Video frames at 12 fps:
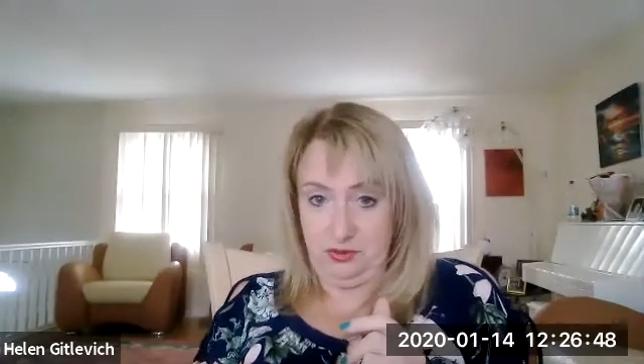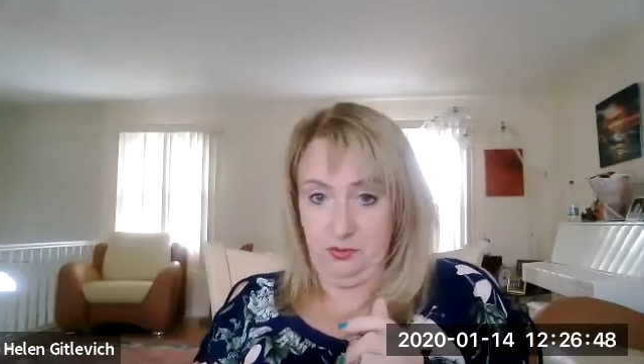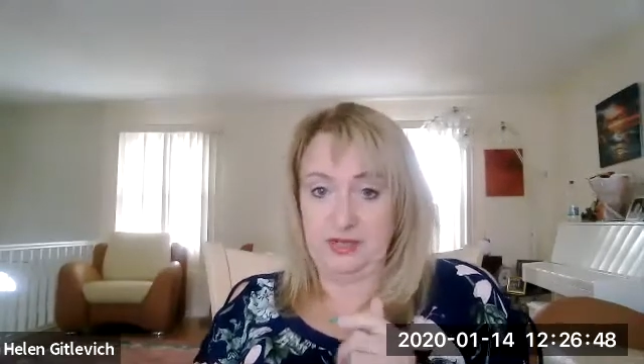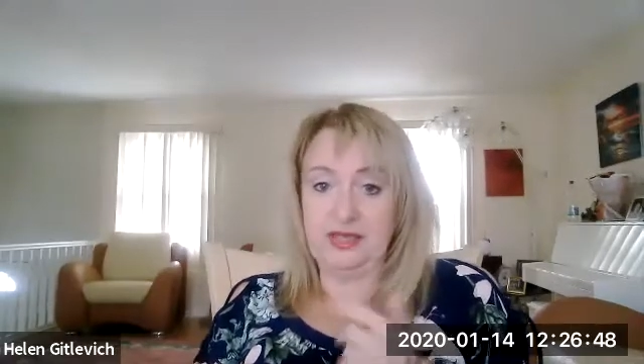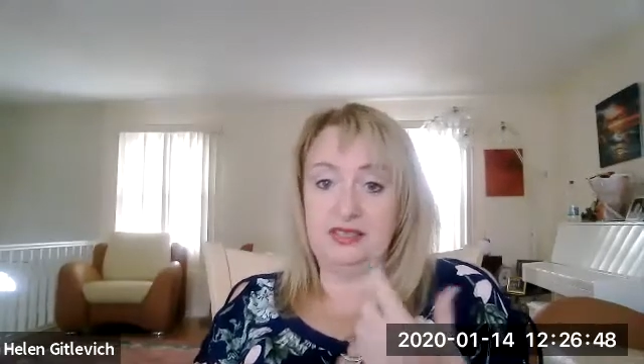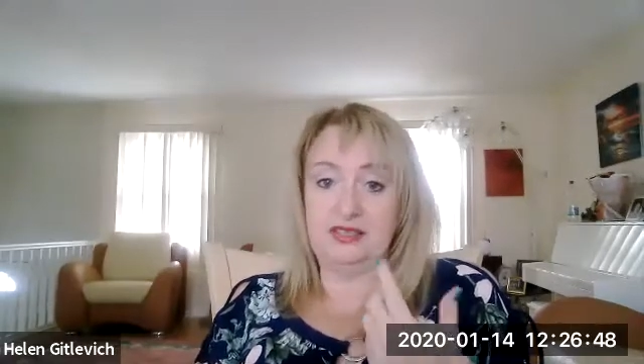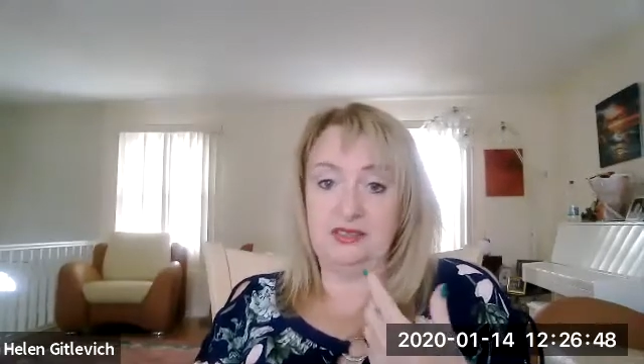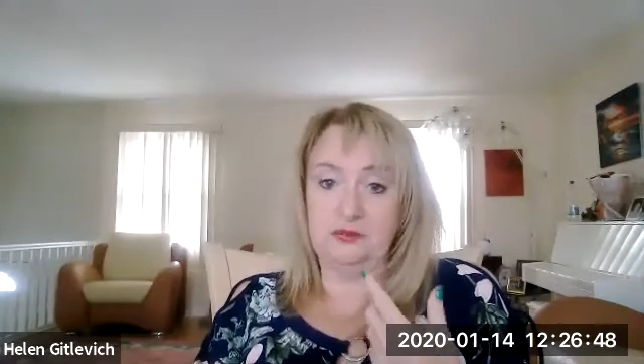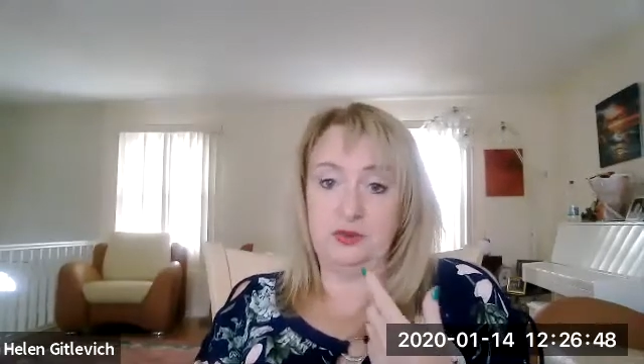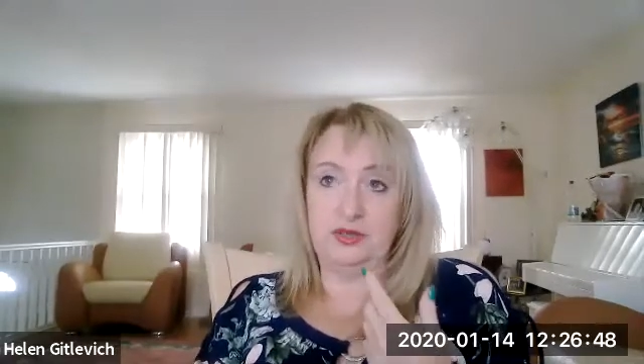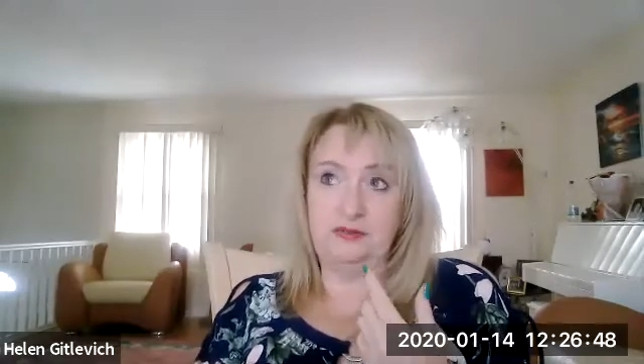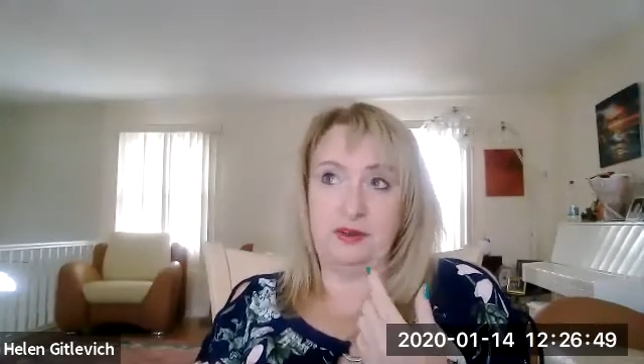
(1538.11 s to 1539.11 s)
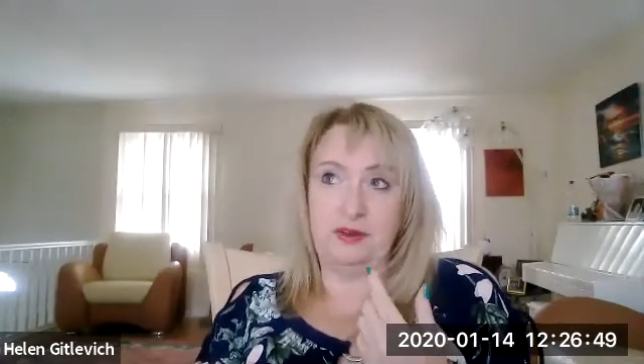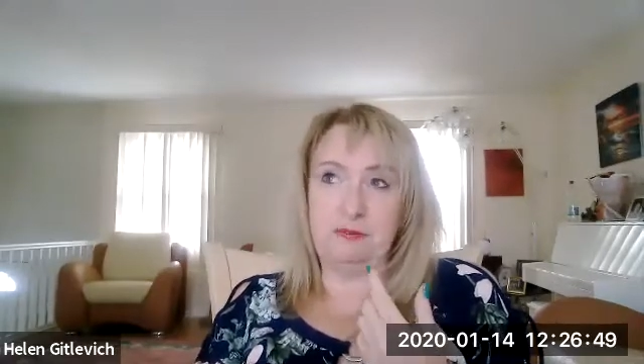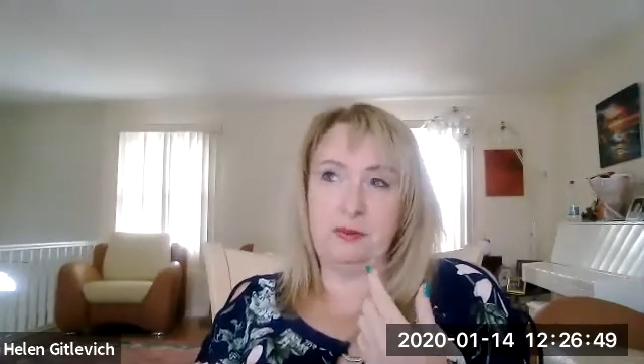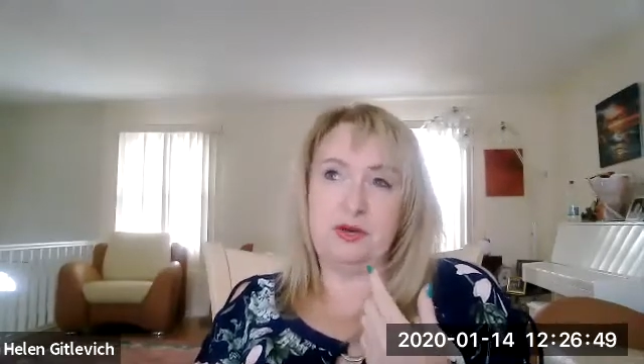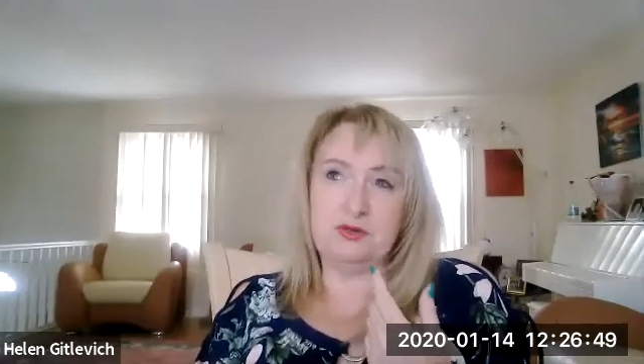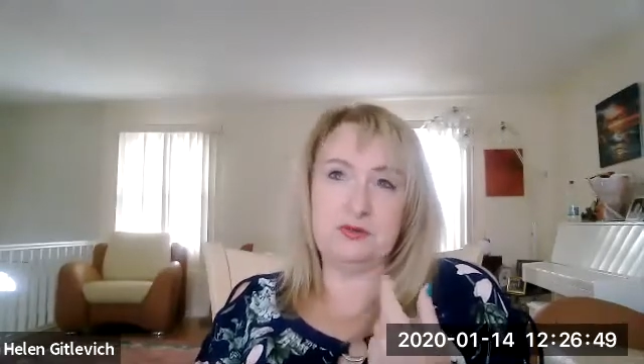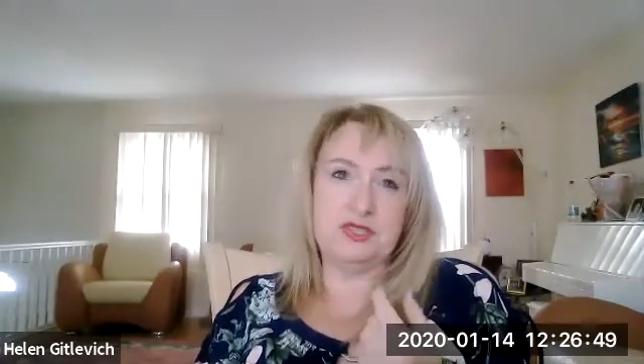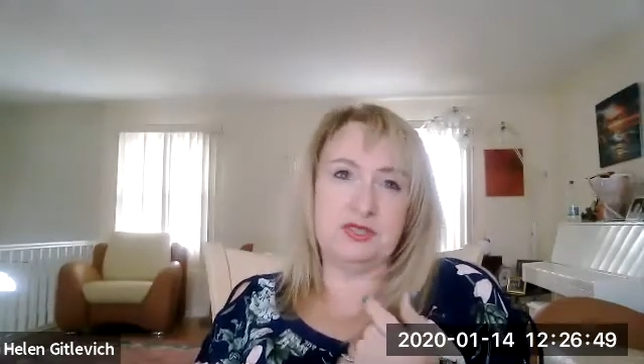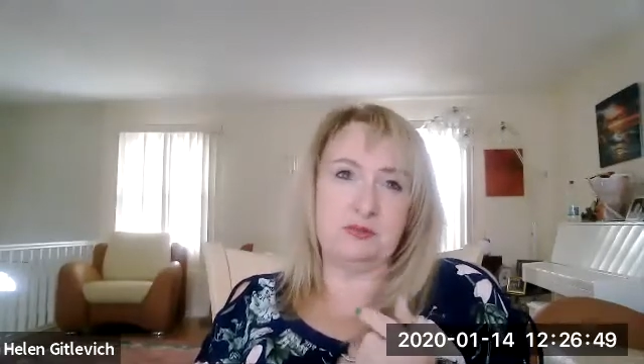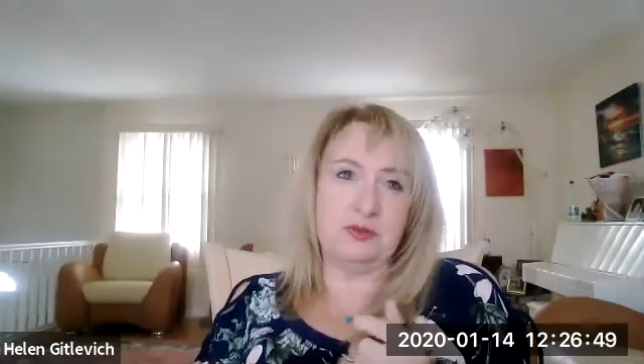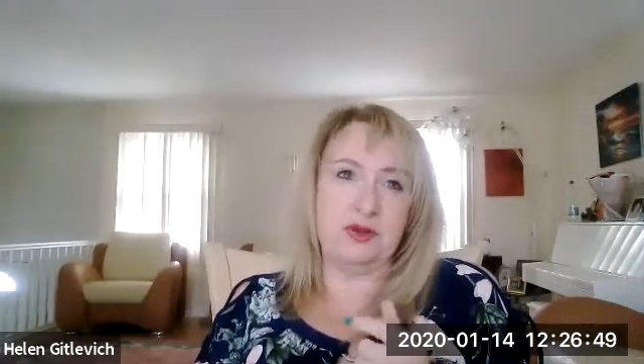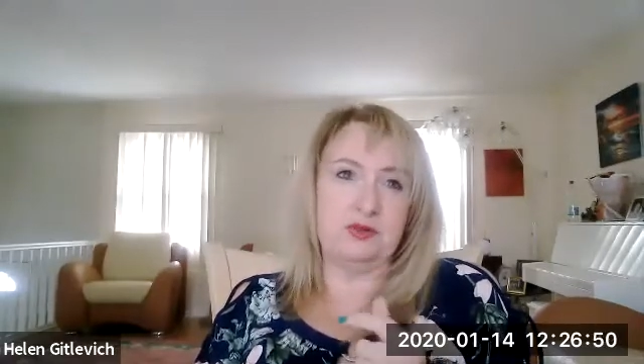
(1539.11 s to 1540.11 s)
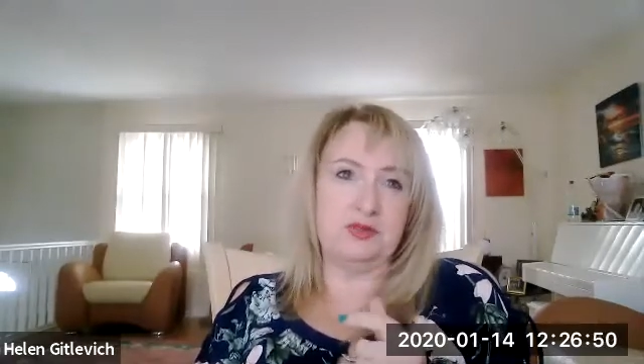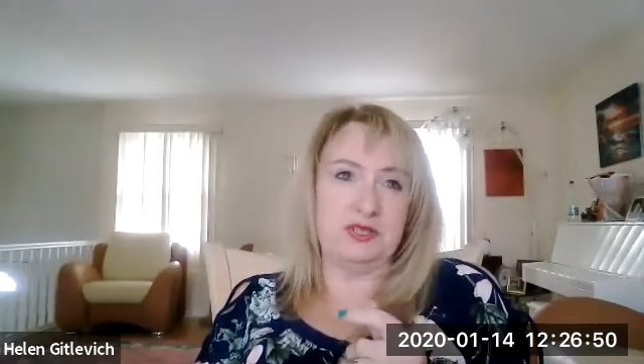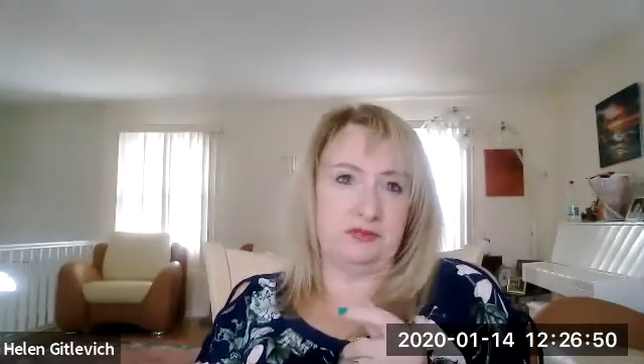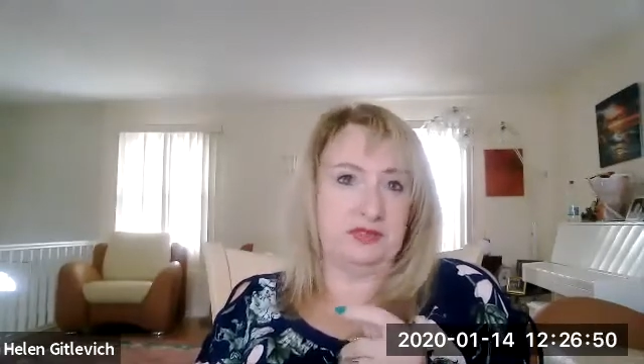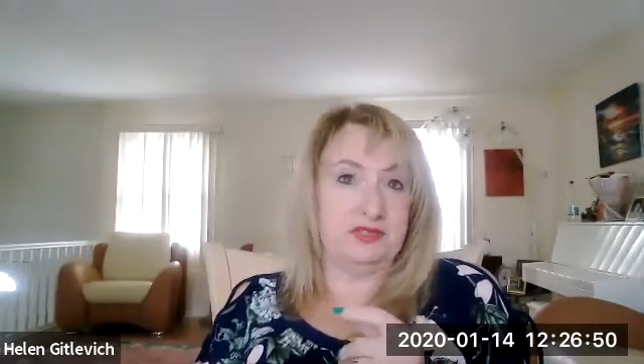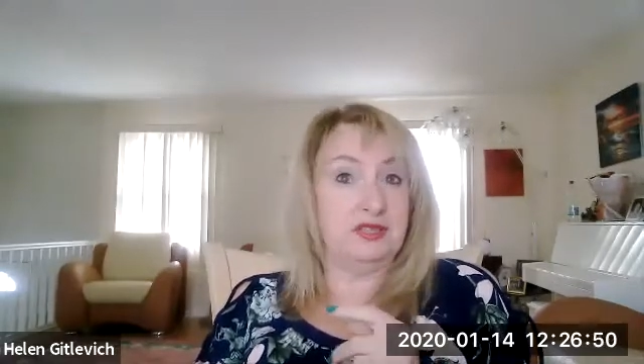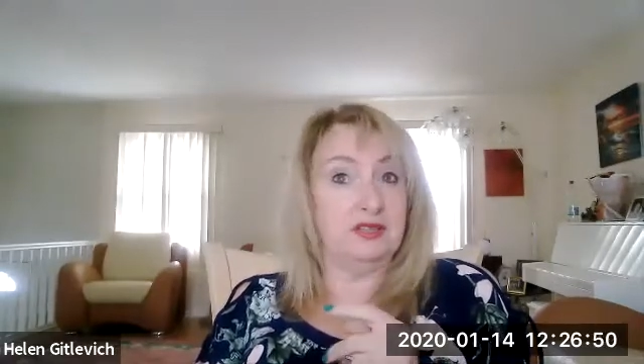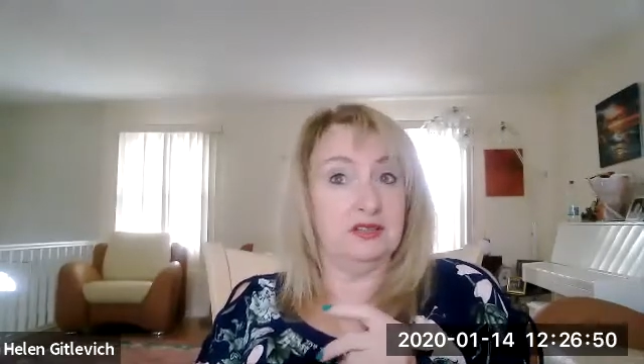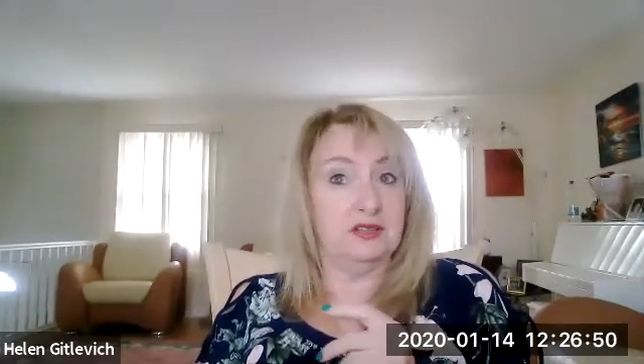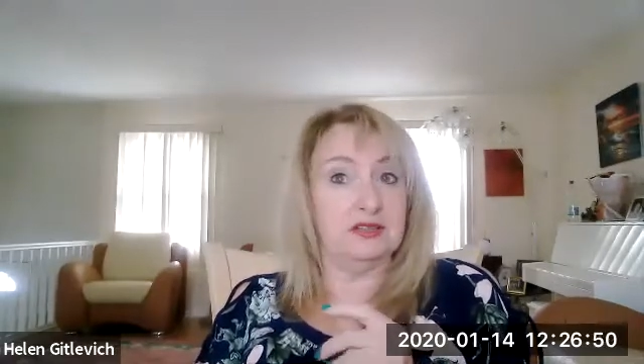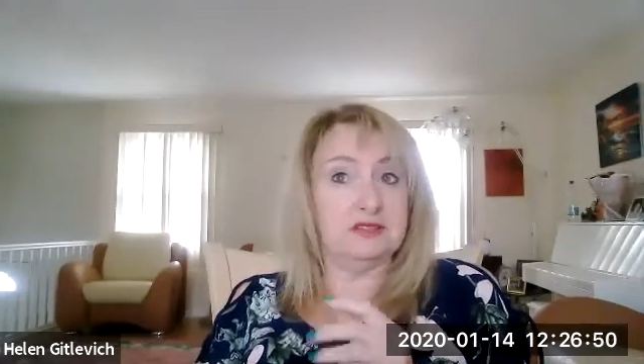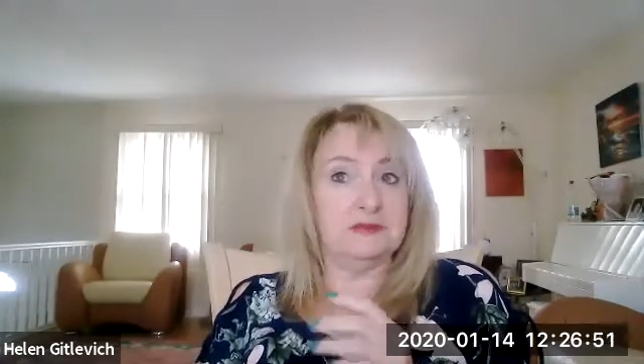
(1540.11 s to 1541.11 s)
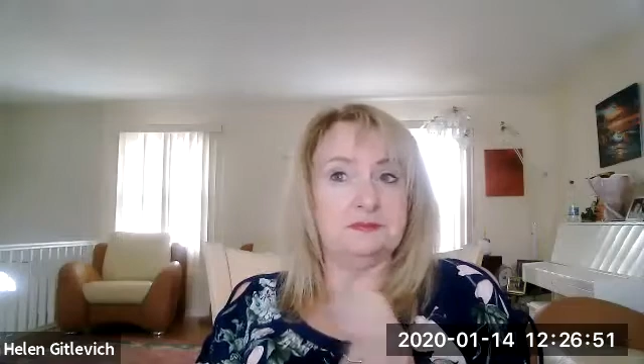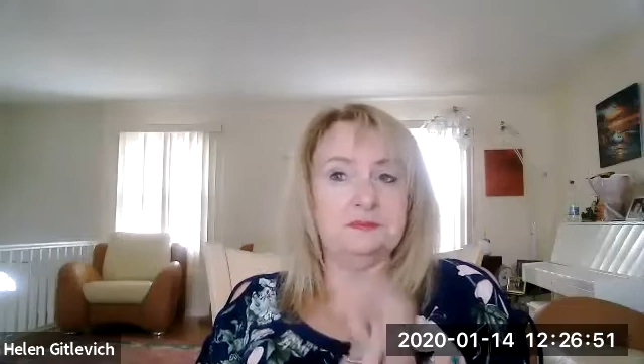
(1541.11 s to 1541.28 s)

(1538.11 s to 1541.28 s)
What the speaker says: 145 pounds, which is about 70 kilos.